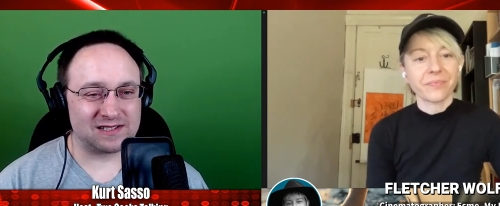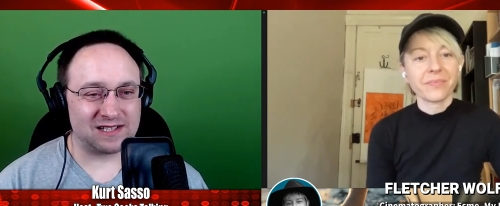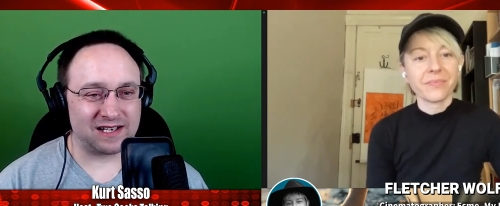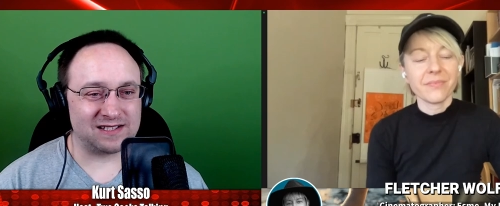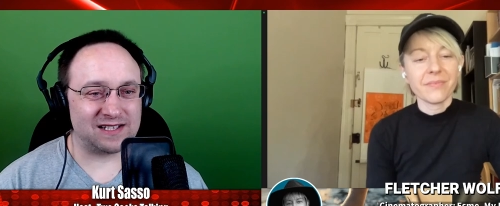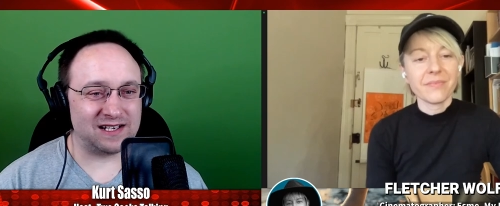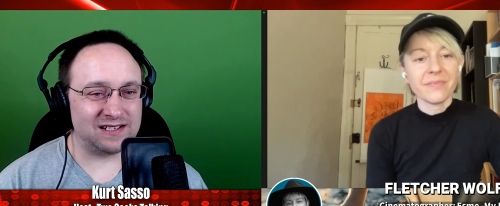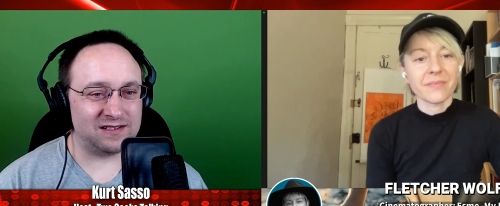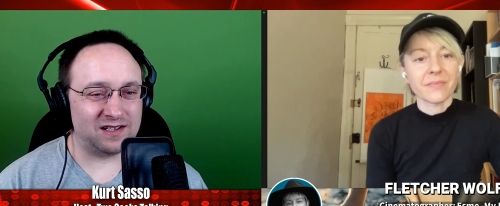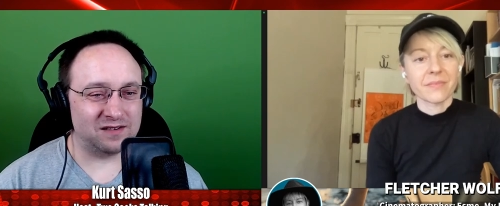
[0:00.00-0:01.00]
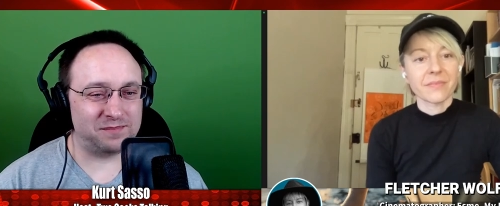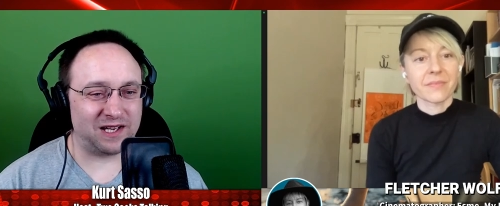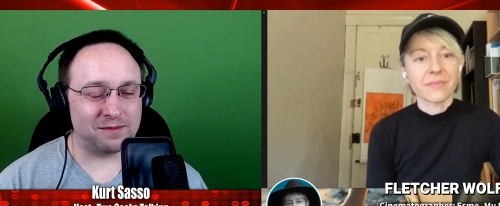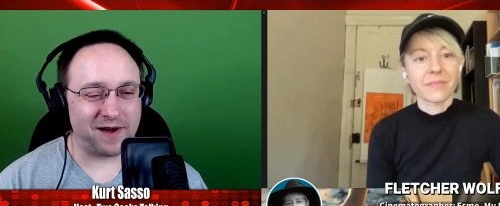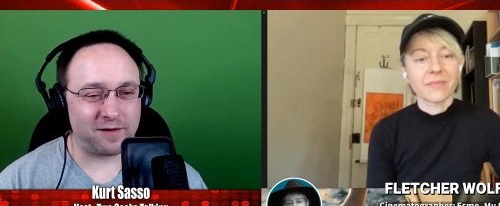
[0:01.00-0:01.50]
Speaker 1: Like I said, you know, being a
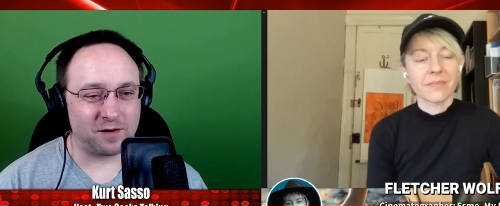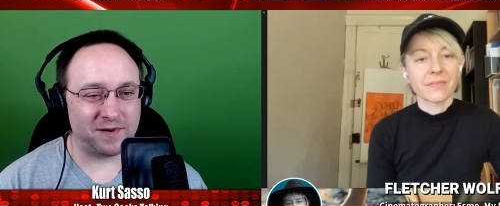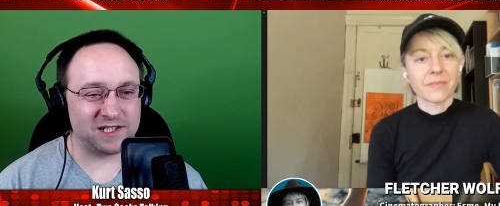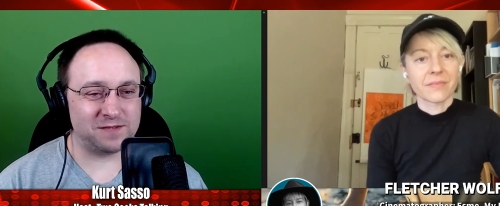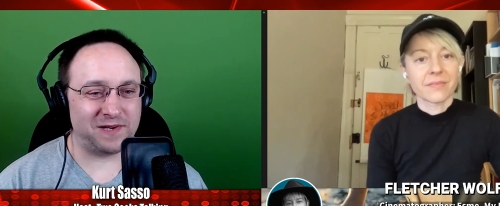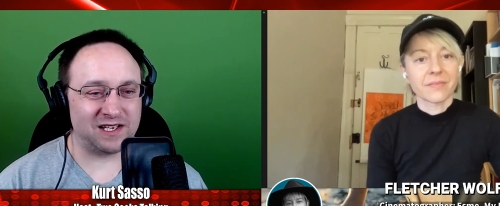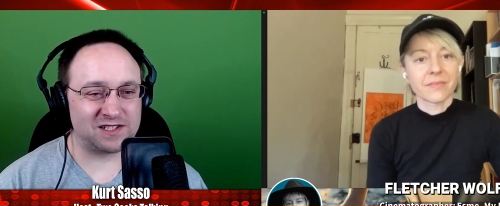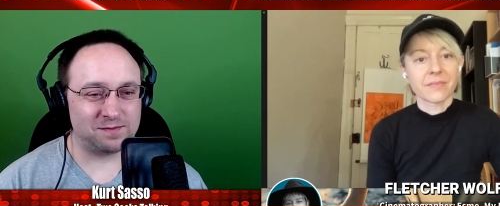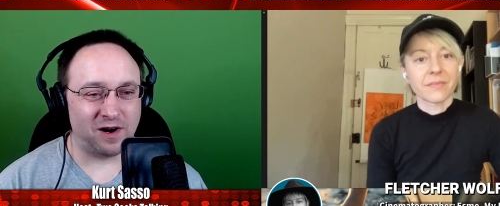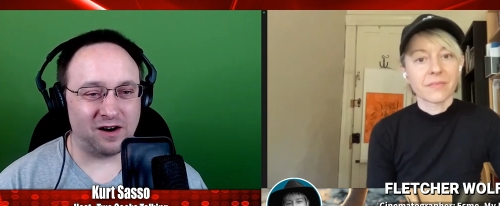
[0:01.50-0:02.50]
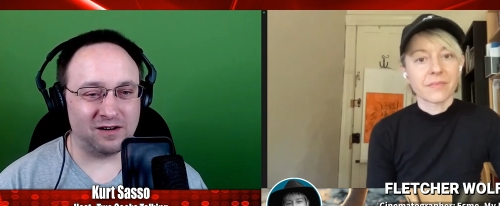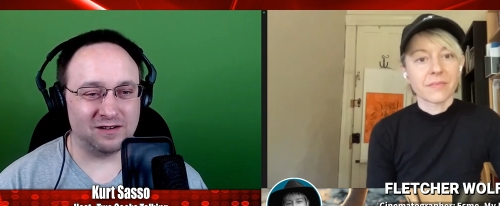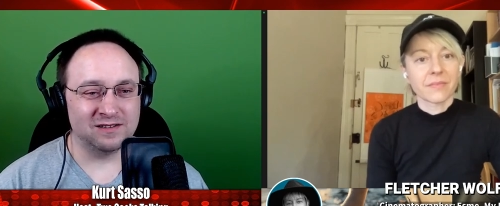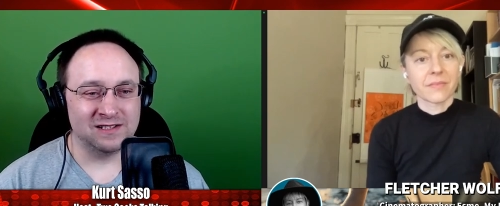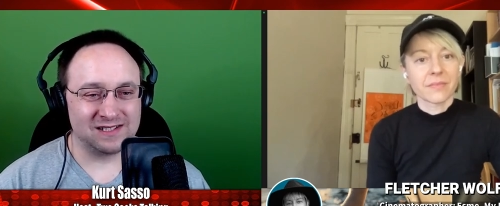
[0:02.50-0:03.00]
micro budget, being a small
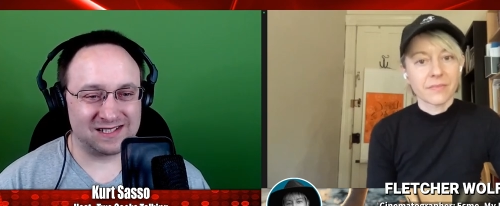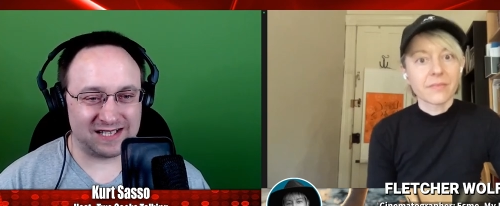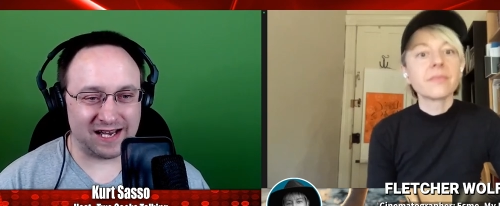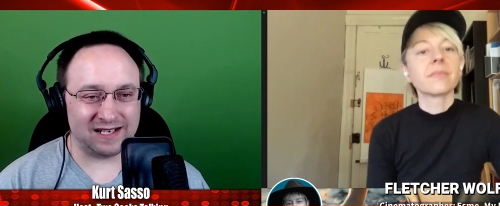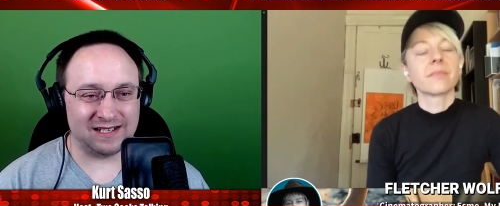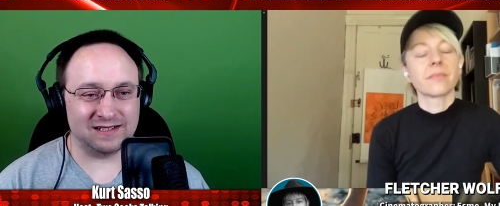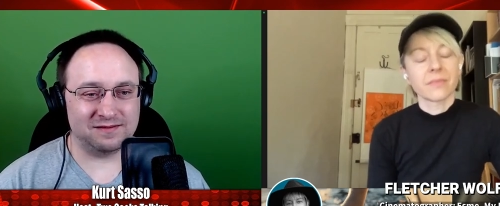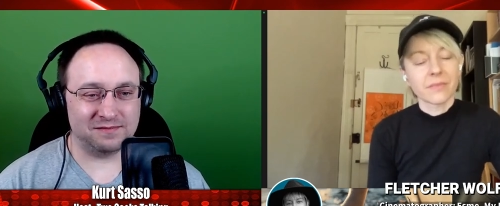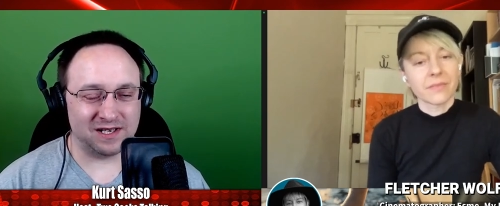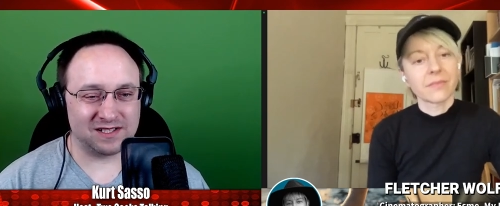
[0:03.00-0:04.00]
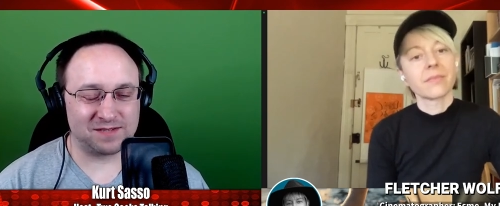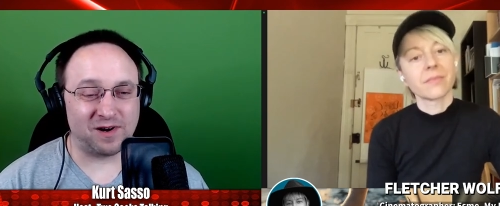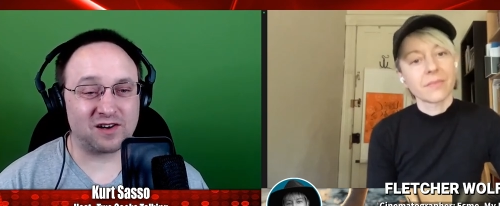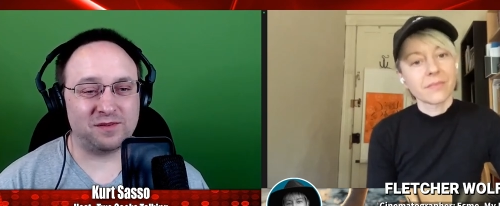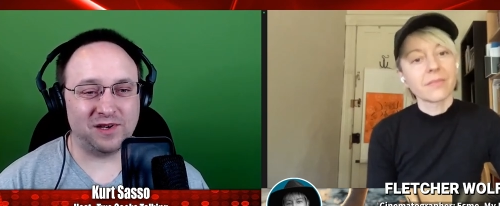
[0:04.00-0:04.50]
set and a uh, small
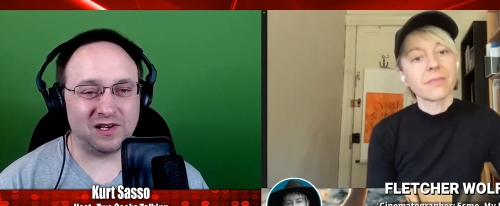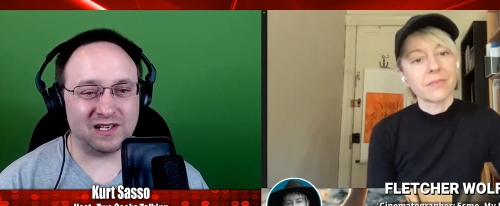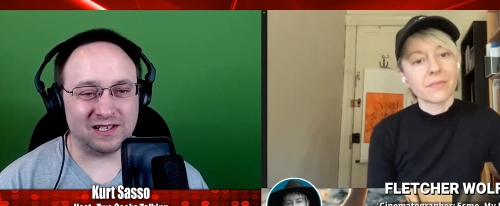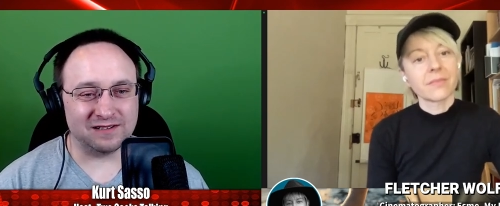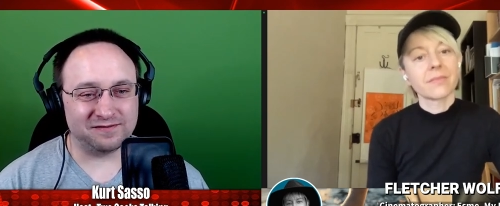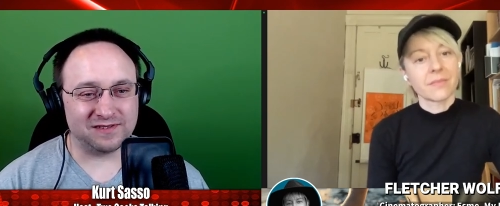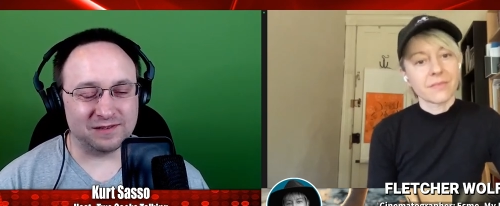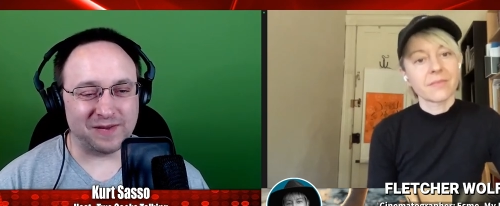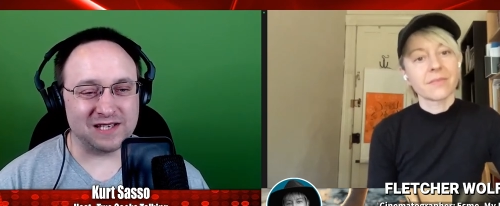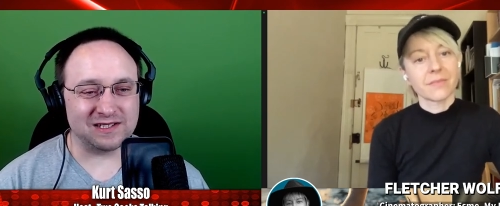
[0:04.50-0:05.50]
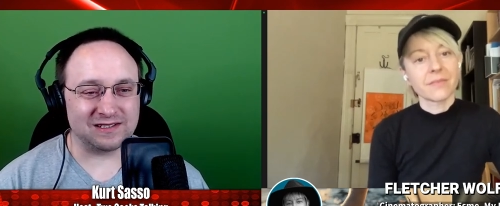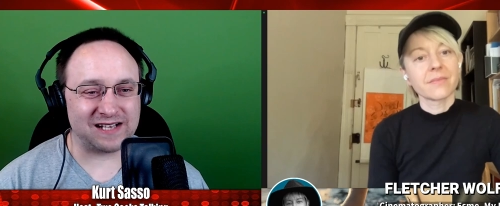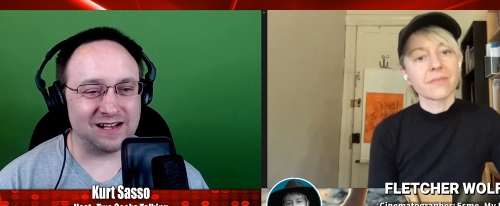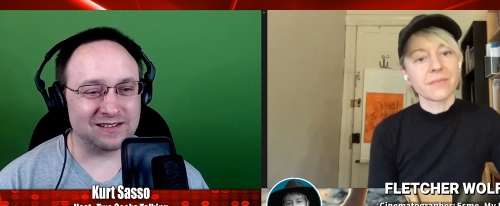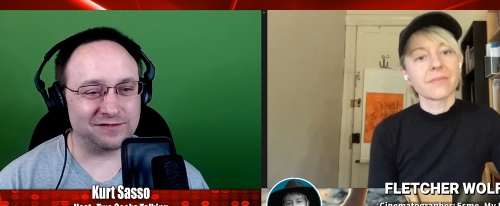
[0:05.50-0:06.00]
community of amazing,
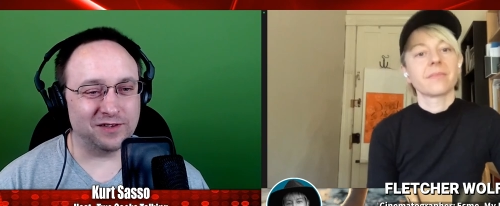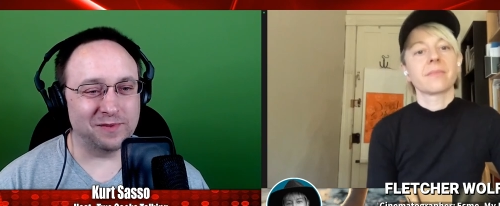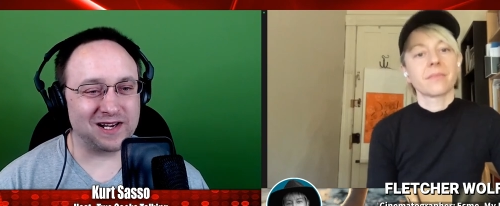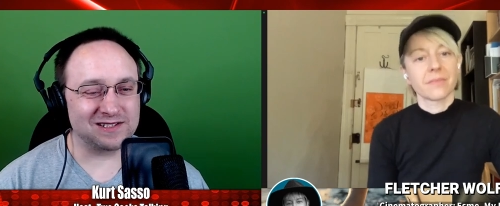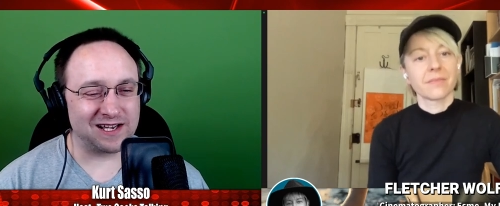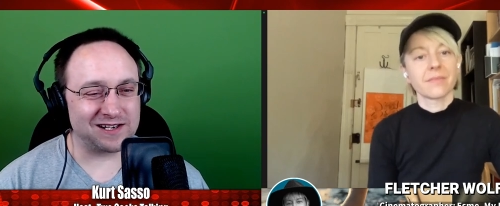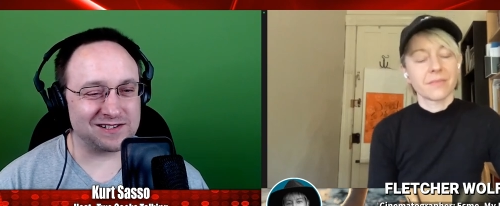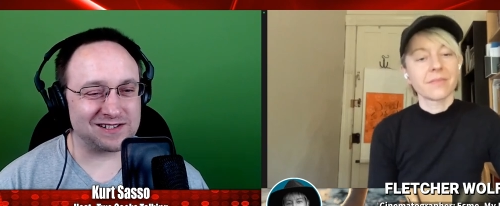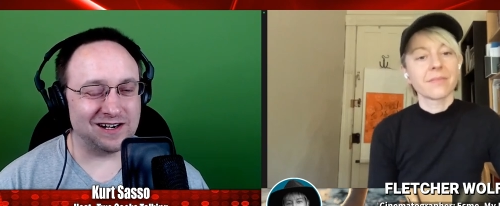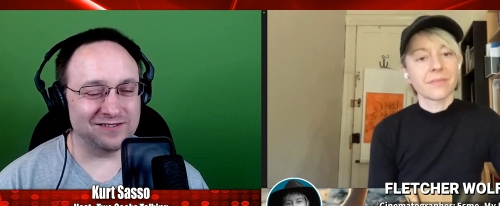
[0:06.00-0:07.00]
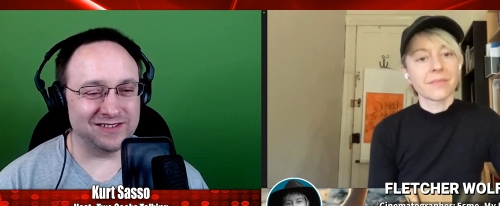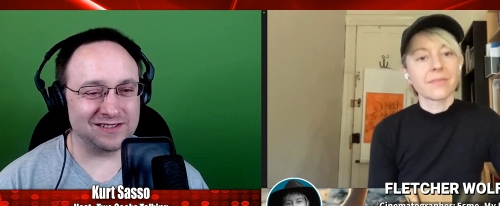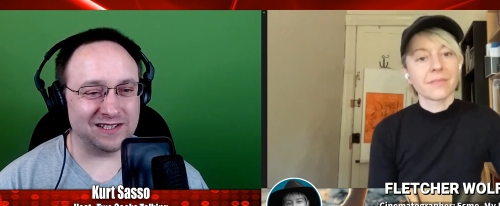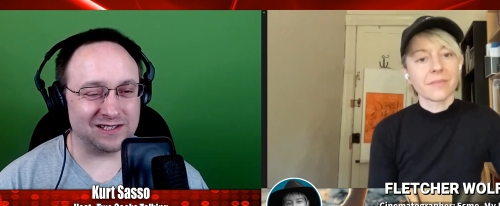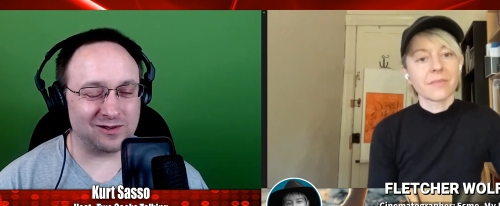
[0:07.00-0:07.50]
talented filmmakers like yourself and,
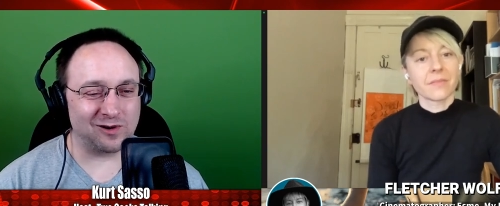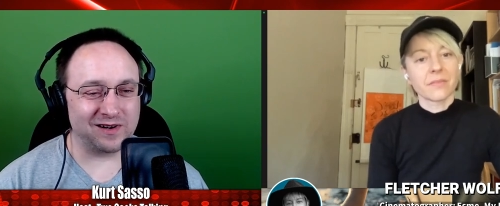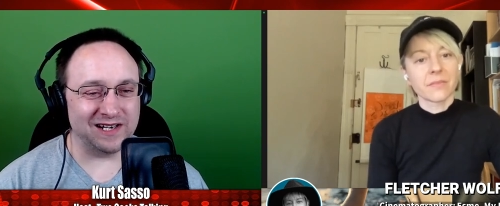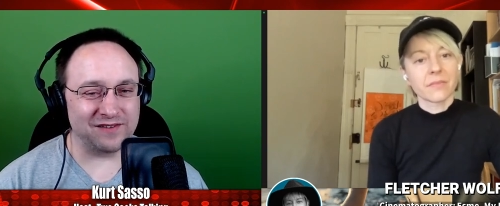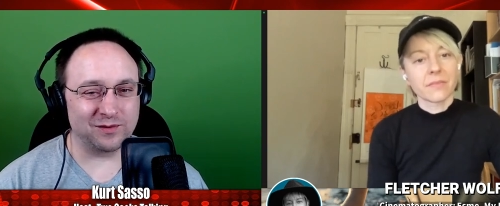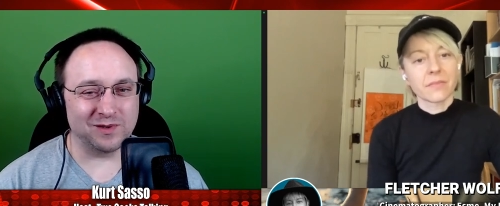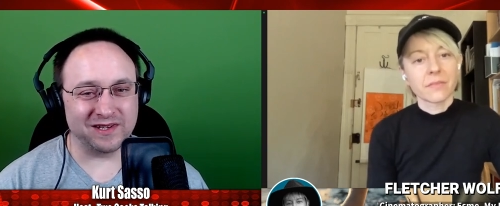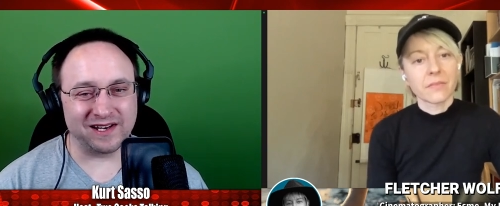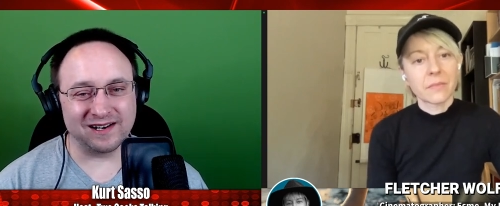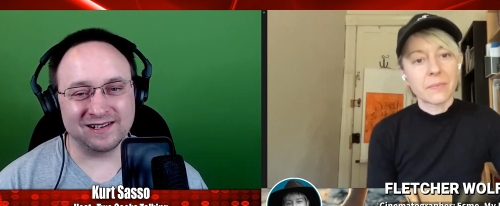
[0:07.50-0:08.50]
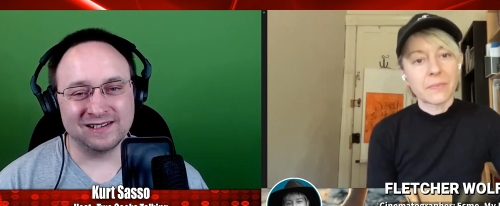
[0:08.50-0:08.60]
and Cory and everyone there,